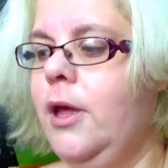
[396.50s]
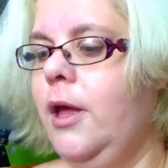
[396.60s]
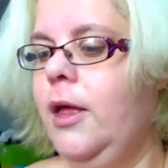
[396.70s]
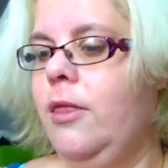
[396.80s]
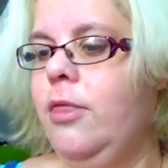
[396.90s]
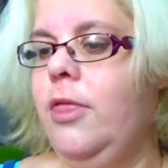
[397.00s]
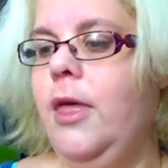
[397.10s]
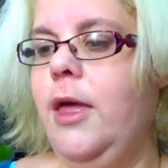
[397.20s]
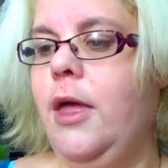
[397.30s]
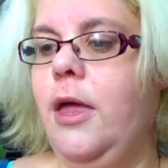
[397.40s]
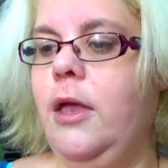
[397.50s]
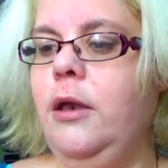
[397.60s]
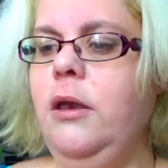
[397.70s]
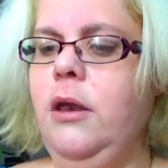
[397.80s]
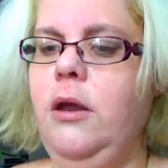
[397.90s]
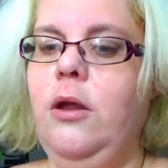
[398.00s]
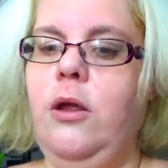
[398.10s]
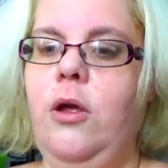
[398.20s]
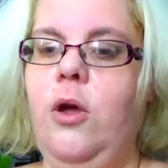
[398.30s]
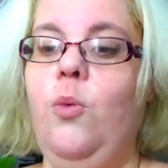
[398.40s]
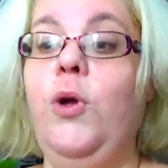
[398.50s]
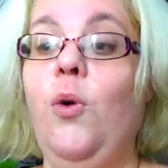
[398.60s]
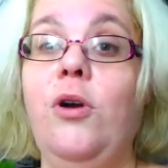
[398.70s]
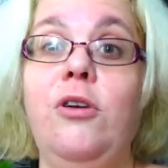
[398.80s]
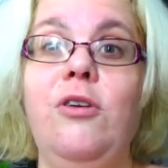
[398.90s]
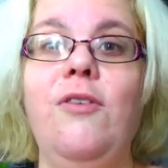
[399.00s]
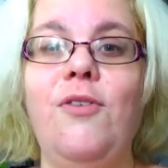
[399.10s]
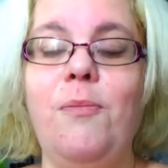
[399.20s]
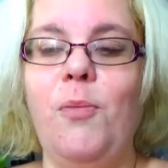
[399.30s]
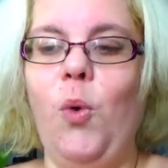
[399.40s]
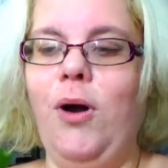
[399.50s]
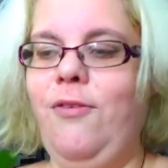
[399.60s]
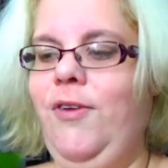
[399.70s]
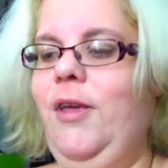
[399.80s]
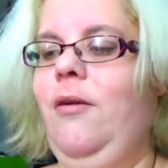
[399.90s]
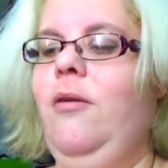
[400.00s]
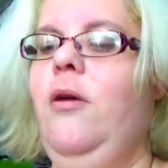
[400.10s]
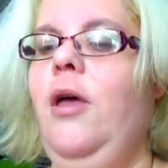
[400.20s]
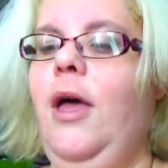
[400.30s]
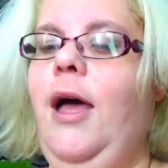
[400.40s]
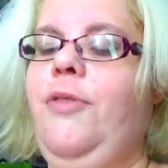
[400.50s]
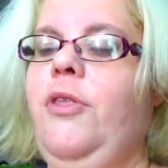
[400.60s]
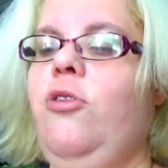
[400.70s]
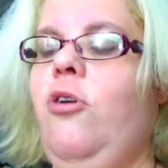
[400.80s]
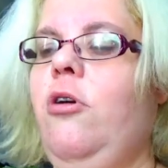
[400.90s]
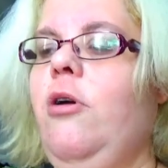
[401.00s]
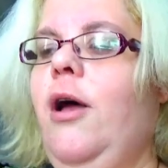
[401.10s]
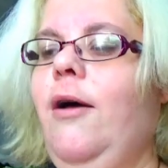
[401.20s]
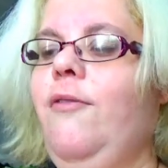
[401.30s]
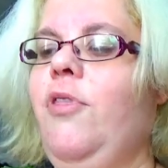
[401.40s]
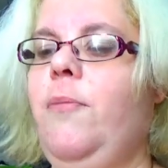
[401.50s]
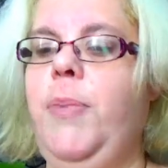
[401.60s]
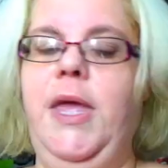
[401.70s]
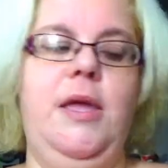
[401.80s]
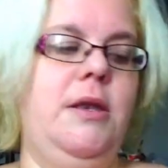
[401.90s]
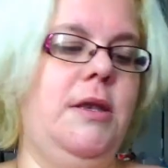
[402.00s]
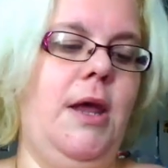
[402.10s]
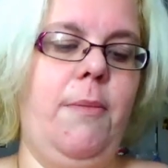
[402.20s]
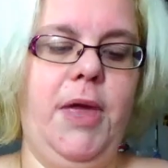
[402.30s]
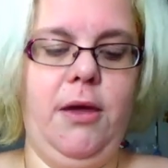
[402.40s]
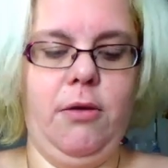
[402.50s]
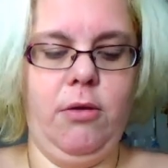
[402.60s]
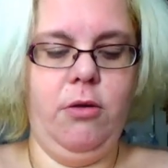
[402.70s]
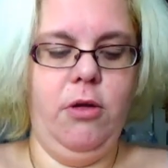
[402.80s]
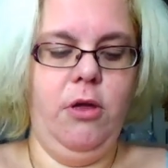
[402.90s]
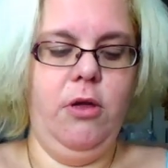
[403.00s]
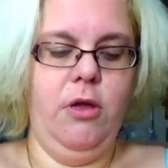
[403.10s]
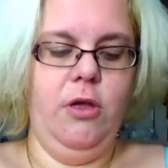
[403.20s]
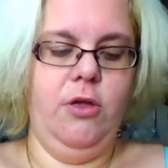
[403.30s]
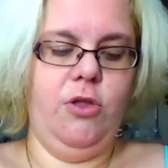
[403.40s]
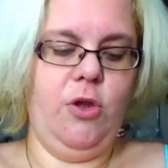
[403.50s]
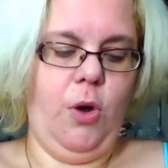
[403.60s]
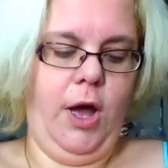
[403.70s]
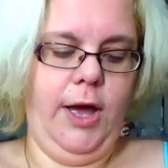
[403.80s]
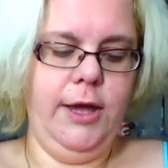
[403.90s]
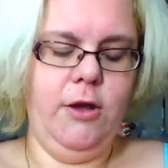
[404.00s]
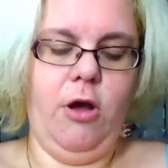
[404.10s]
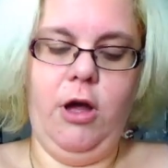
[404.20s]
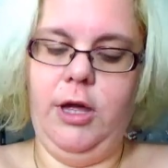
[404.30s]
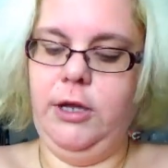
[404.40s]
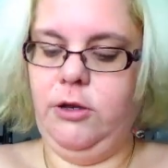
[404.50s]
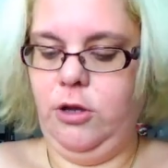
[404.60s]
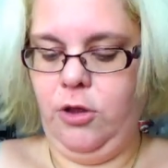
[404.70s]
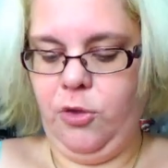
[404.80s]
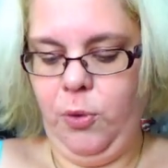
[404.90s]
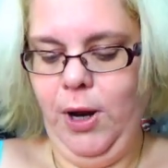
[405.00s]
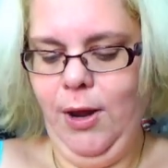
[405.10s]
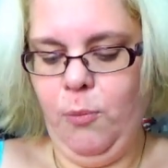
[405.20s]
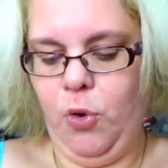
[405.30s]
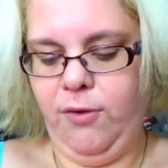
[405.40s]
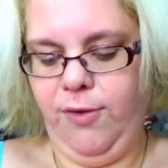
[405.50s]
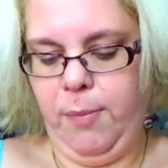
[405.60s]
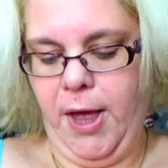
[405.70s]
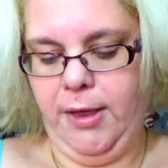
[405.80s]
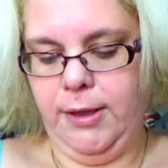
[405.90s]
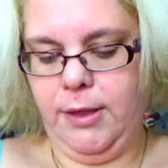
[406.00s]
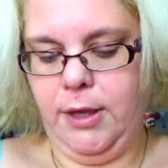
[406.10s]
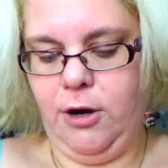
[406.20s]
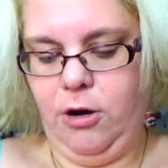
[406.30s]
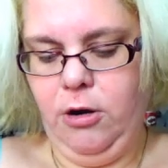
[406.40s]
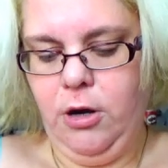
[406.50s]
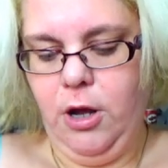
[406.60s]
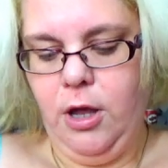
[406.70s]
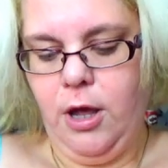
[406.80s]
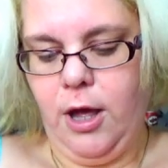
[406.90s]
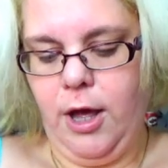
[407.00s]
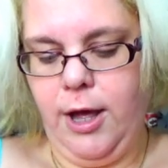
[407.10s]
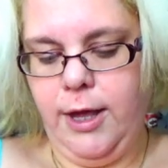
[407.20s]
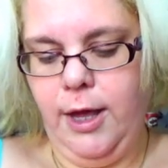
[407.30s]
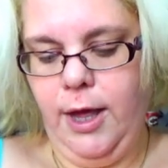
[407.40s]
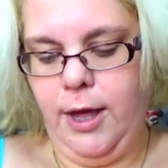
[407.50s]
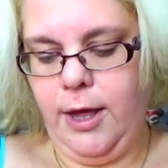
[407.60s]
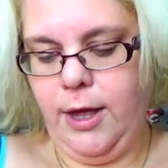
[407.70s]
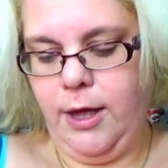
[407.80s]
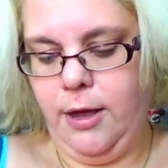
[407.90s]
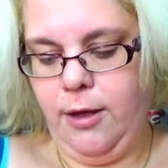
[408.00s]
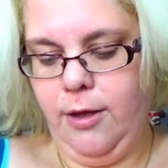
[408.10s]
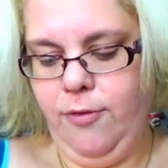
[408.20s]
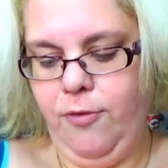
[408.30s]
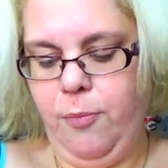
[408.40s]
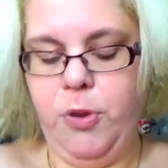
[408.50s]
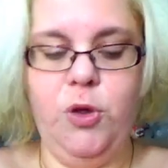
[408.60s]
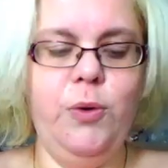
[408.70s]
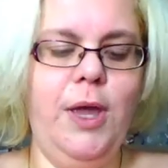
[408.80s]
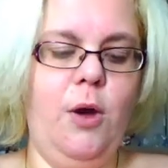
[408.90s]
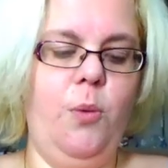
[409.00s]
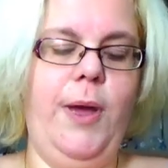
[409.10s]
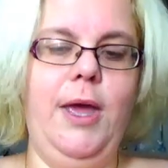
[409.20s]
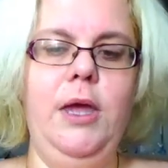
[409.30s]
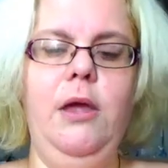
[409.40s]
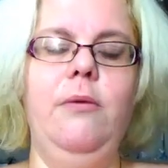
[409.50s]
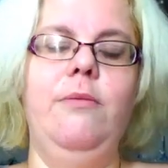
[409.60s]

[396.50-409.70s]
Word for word: And then we ordered from Morphe at the start of the pandemic. So I got three Morphe palettes here. I have Blue Yahweh,